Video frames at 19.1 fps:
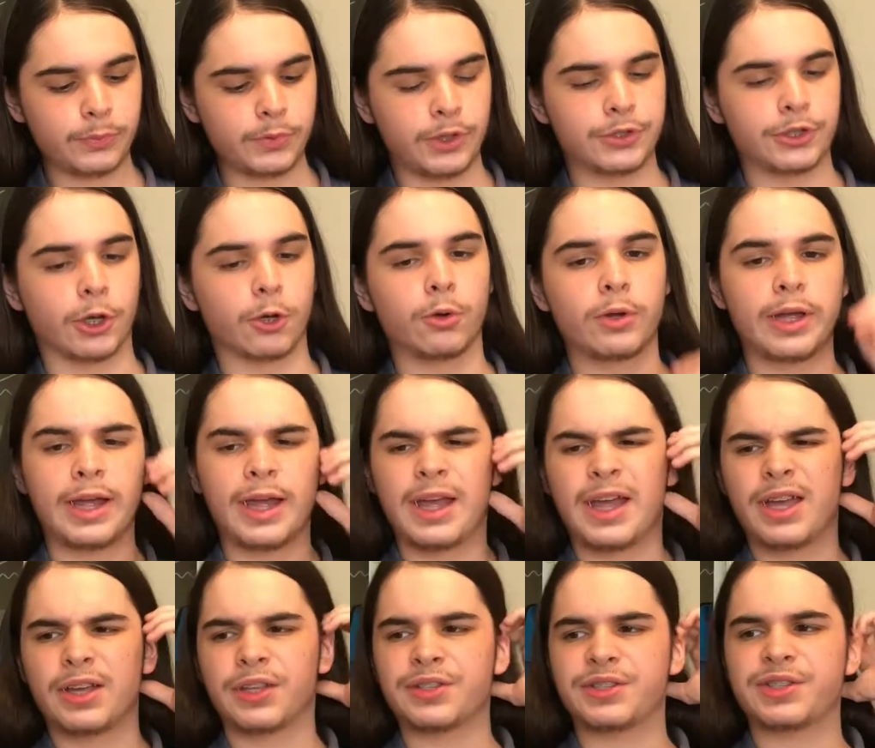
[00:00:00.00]
So
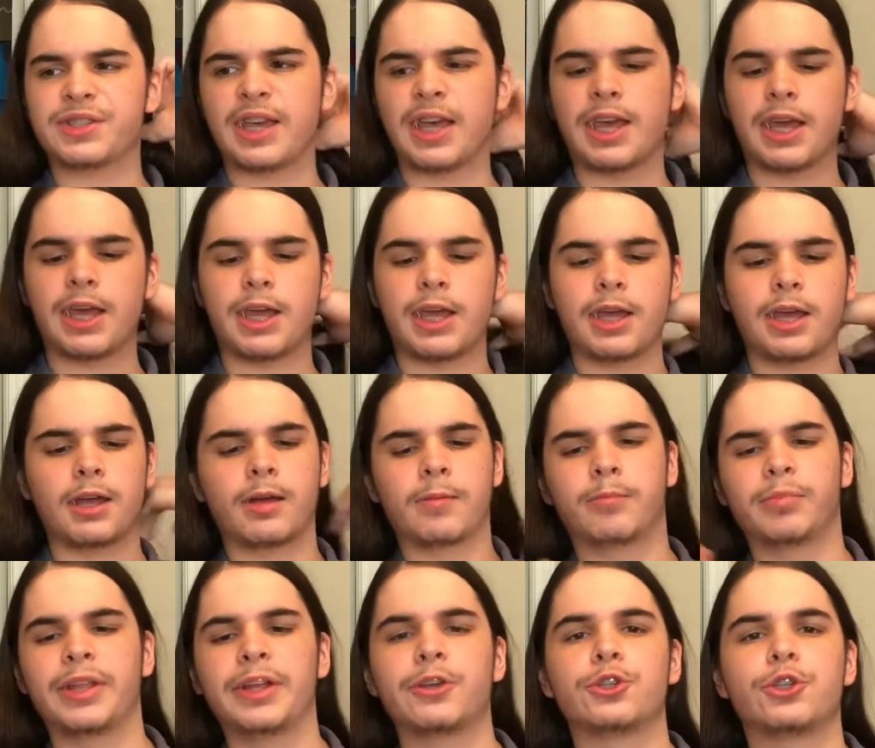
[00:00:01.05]
let's say
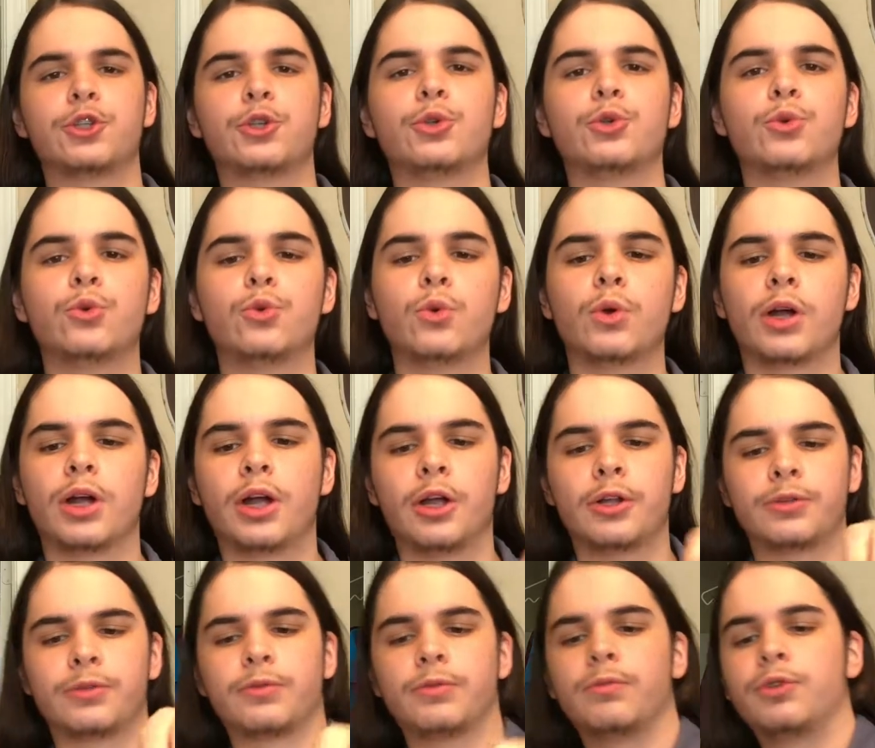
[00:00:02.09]
player 2
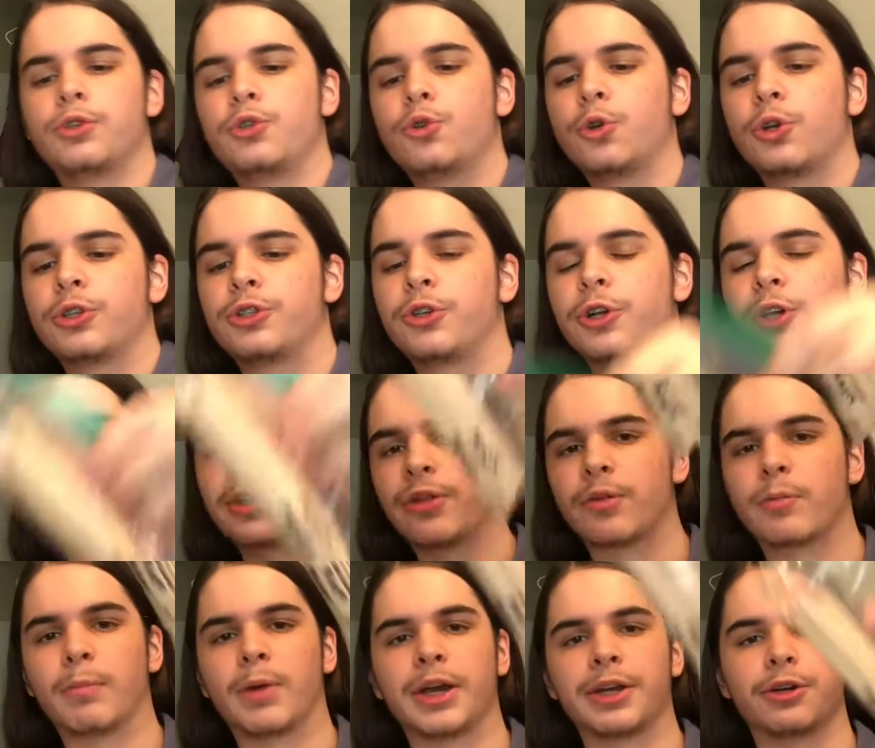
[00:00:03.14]
took another
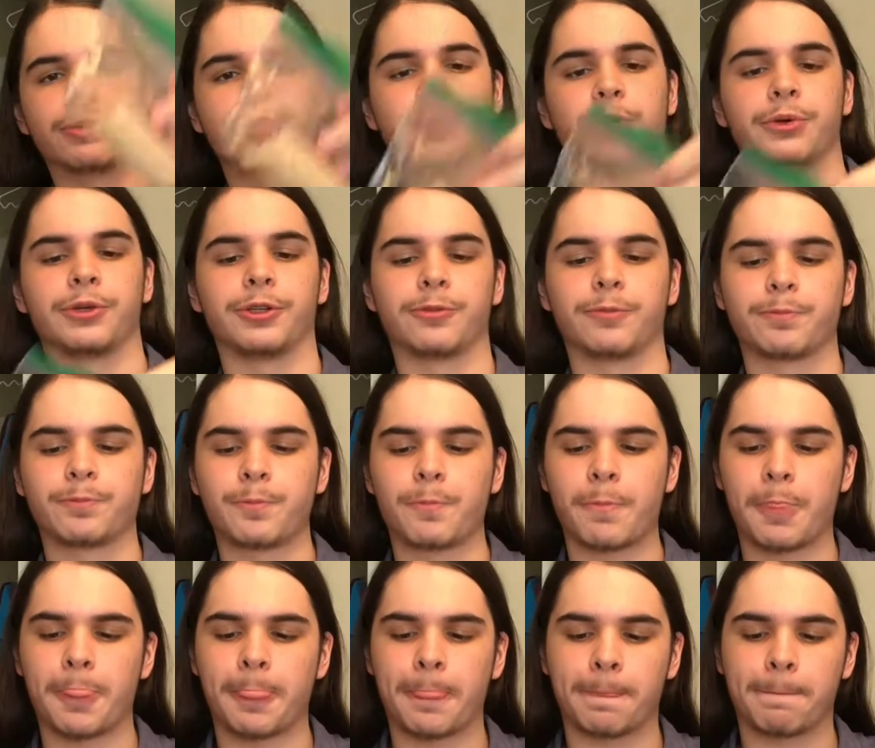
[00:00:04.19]
miner token.
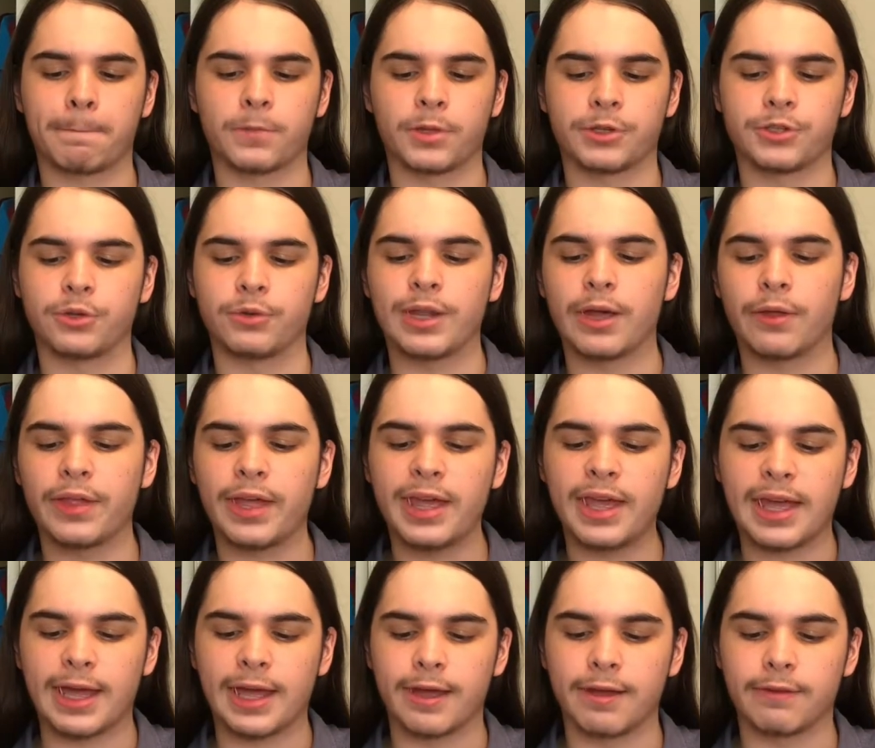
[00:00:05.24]
So now they
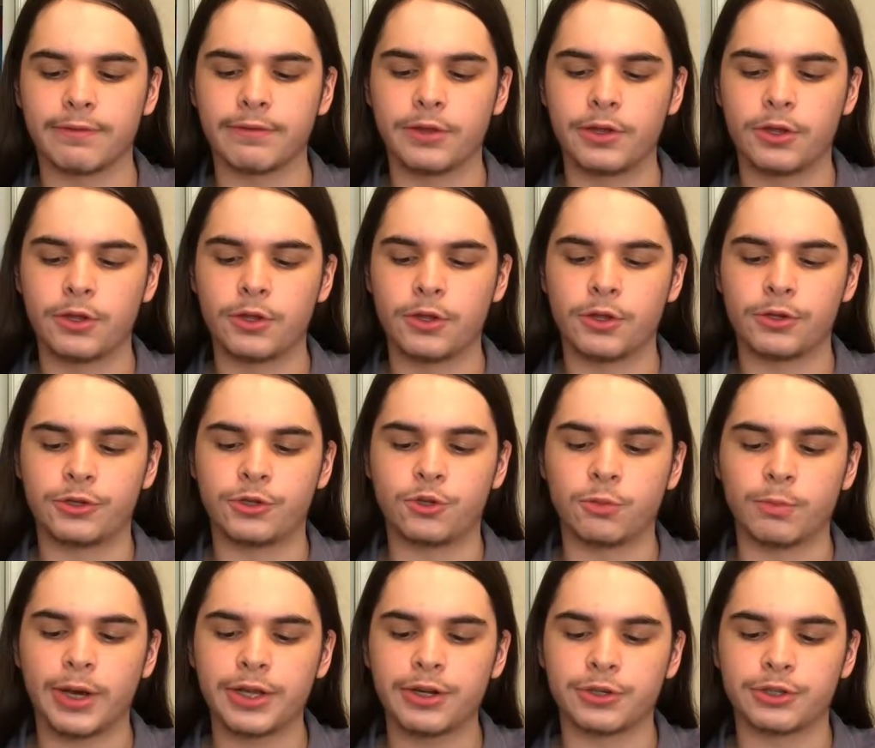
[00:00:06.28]
have 2
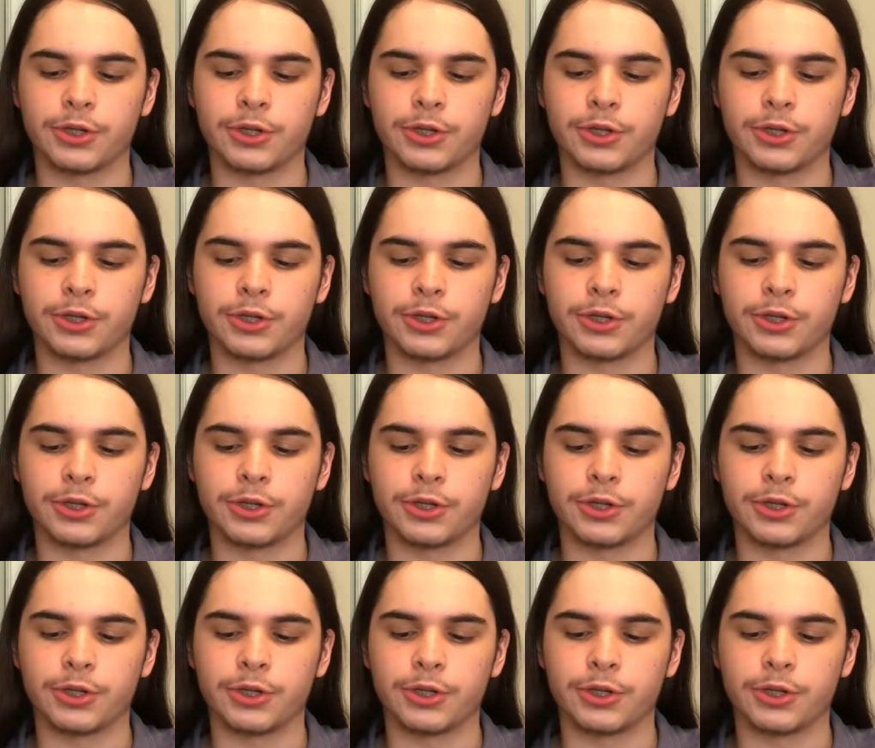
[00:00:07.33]
miner